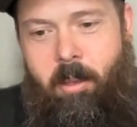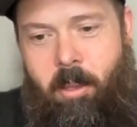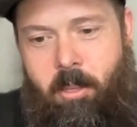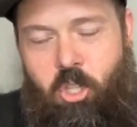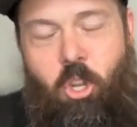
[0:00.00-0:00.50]

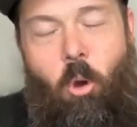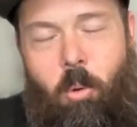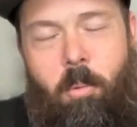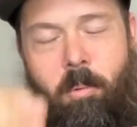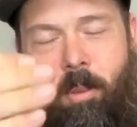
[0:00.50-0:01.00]

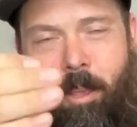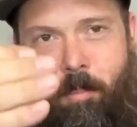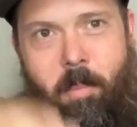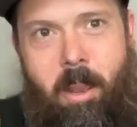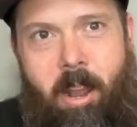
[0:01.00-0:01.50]
stone, like
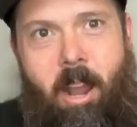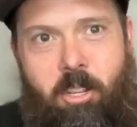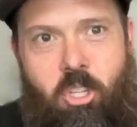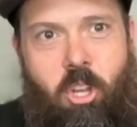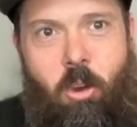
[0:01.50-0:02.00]
made it out of
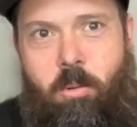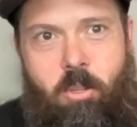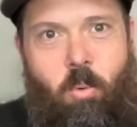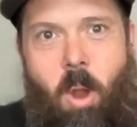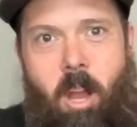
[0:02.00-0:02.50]
stones
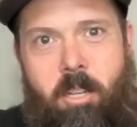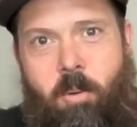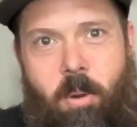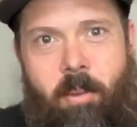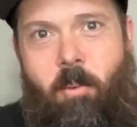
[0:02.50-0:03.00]
or rocks or
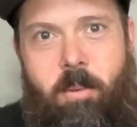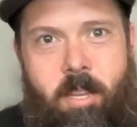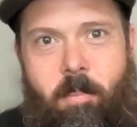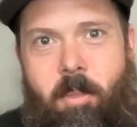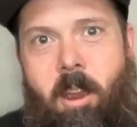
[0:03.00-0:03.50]
whatever was
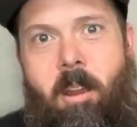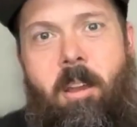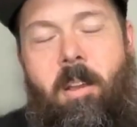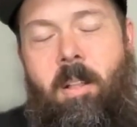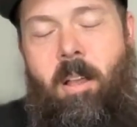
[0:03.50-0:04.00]
up there,
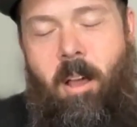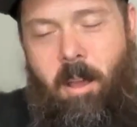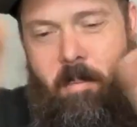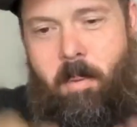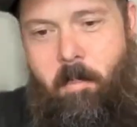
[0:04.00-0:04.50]

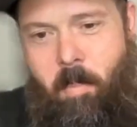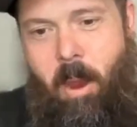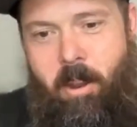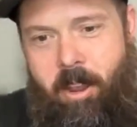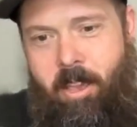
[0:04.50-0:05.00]
and
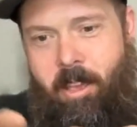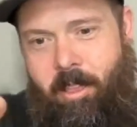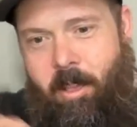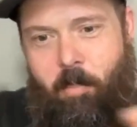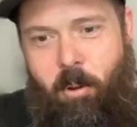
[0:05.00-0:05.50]
buried it,
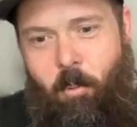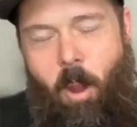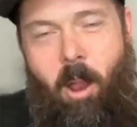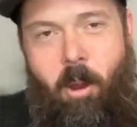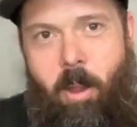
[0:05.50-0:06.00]
and then put a
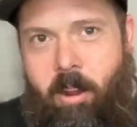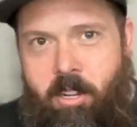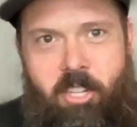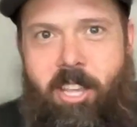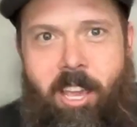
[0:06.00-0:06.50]
rock around it,
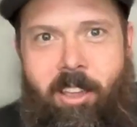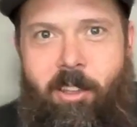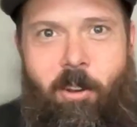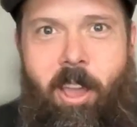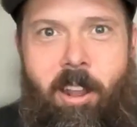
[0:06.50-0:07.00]
just like,
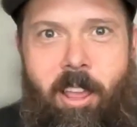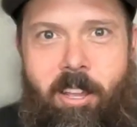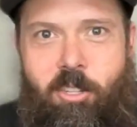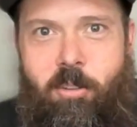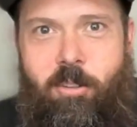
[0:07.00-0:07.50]
kind of like
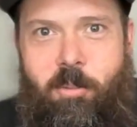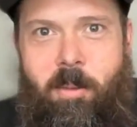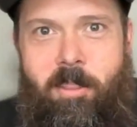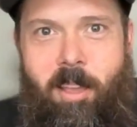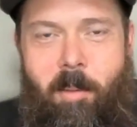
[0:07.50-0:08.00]
a Joseph
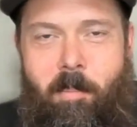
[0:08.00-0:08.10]
Smith type